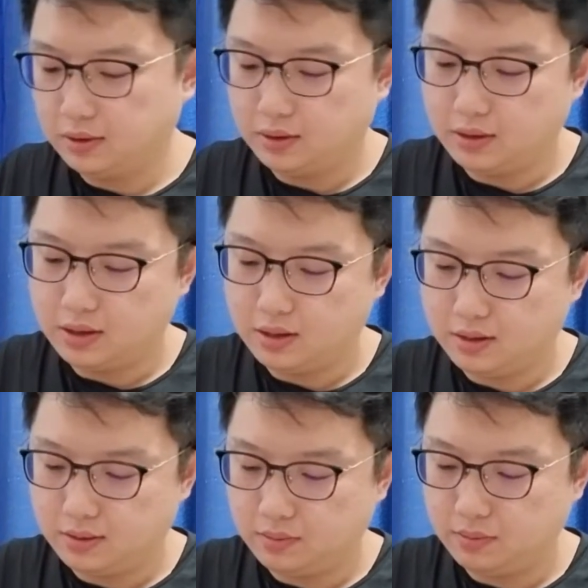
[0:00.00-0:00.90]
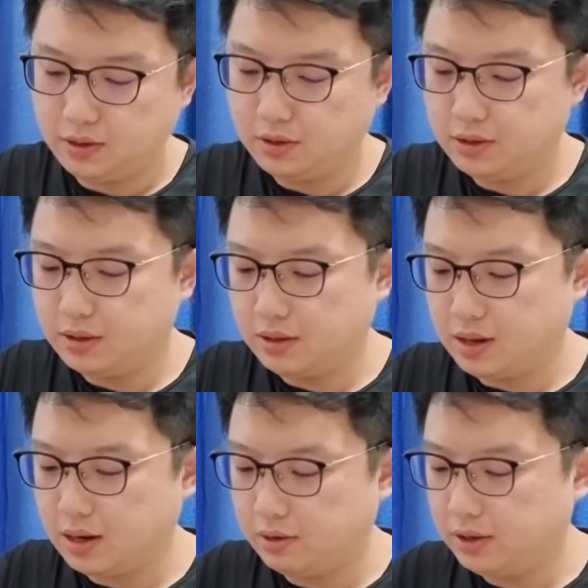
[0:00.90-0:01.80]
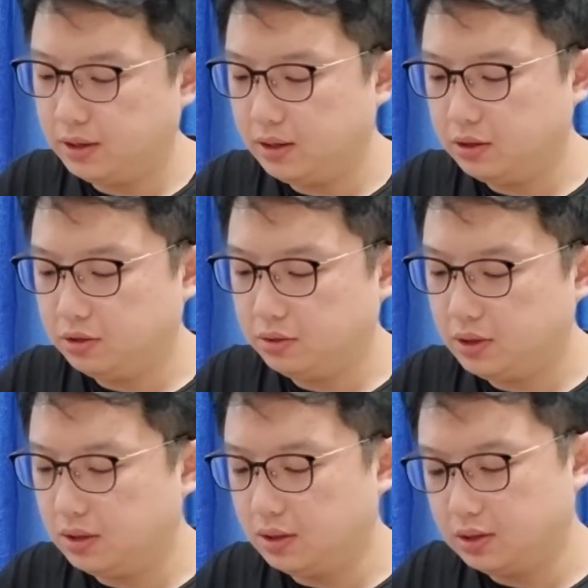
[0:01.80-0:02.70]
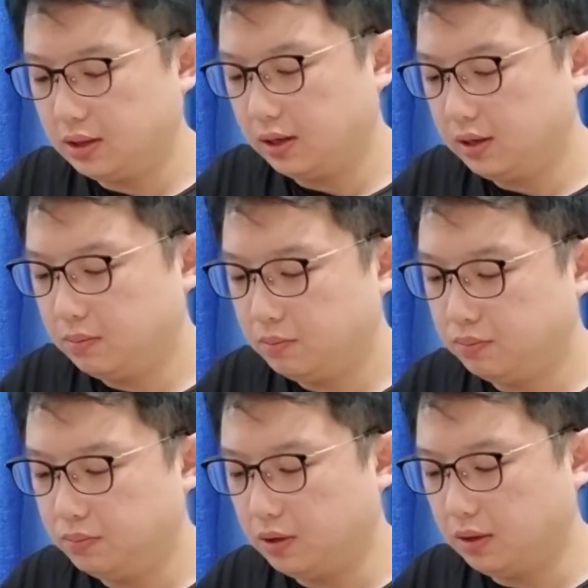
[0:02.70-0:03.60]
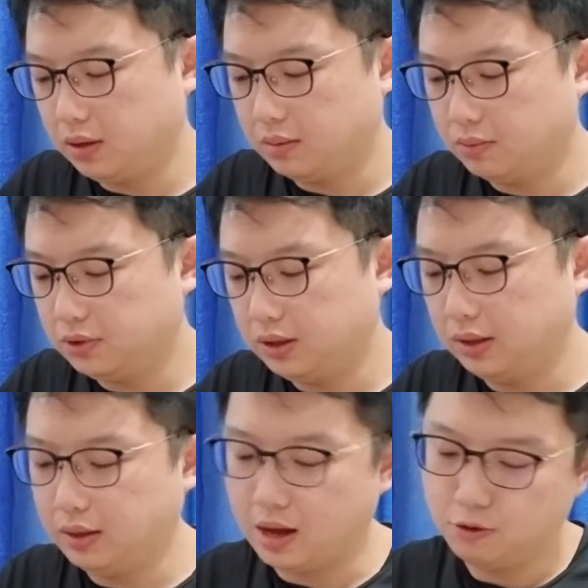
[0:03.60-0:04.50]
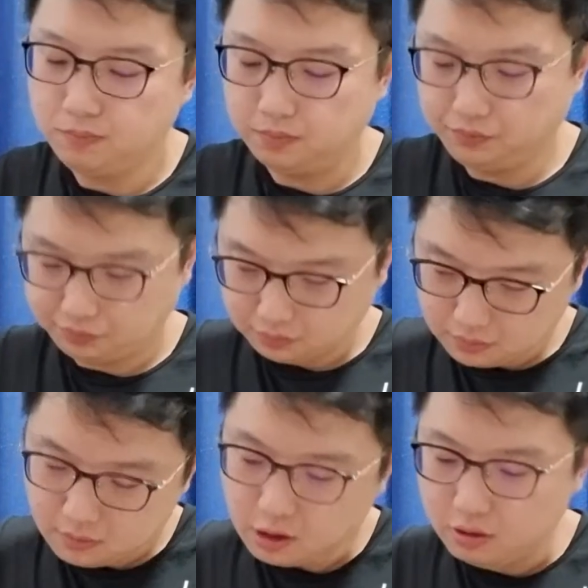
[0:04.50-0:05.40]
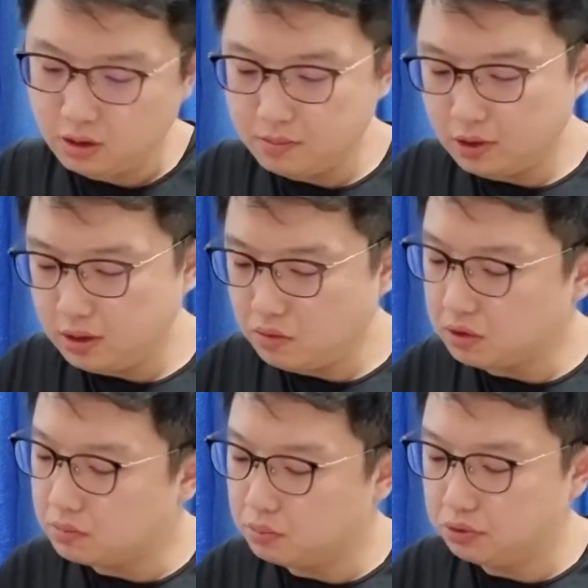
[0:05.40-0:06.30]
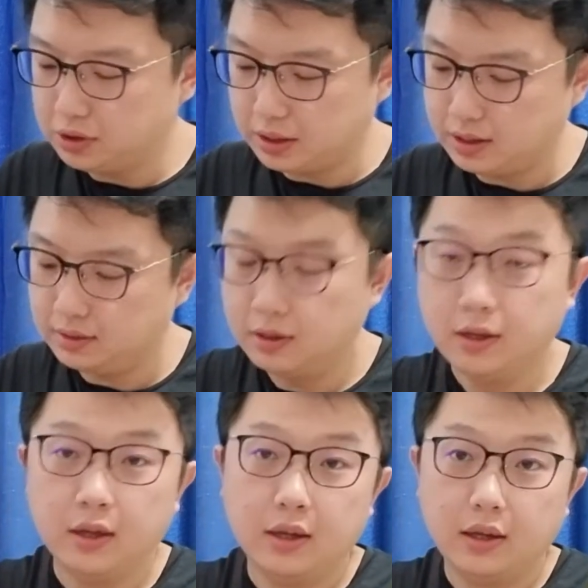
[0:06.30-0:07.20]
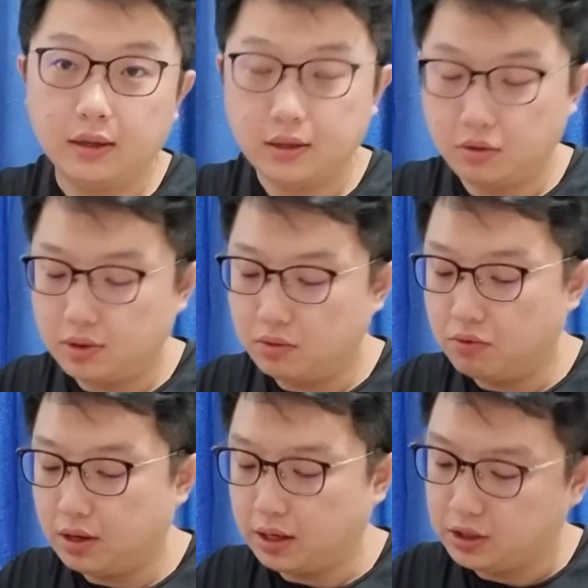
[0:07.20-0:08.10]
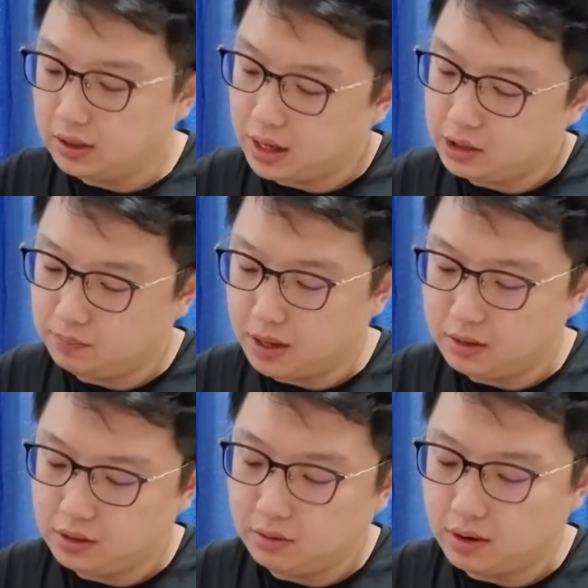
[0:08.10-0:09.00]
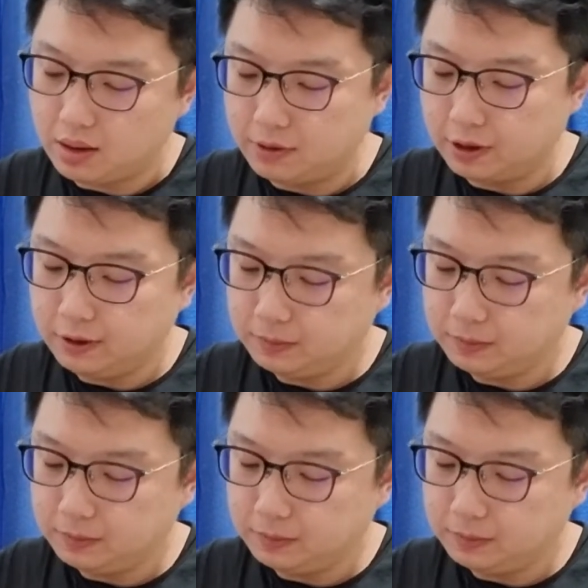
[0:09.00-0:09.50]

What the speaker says: And because the Hurricane 3 is slightly boosted now, normally when you boost it, it will actually expand the rubber.